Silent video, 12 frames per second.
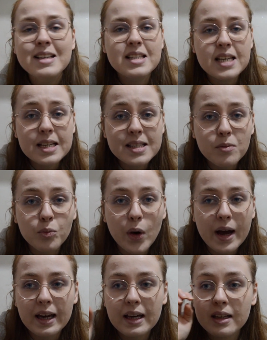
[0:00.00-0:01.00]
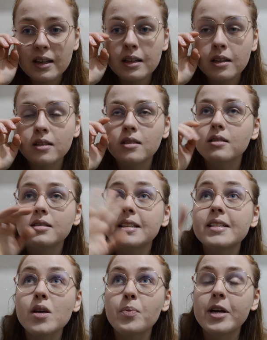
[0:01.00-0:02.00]
Six and Brecken
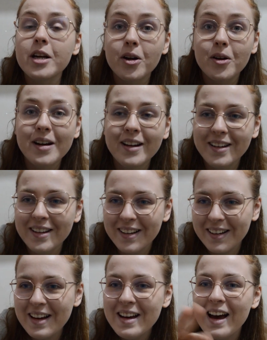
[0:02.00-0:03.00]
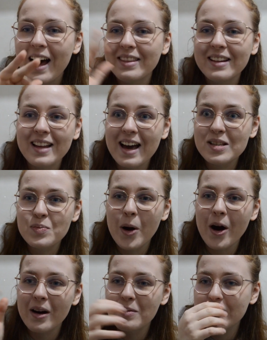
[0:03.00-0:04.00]
disappear at the last
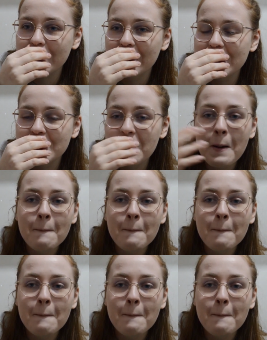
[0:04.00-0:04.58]
part because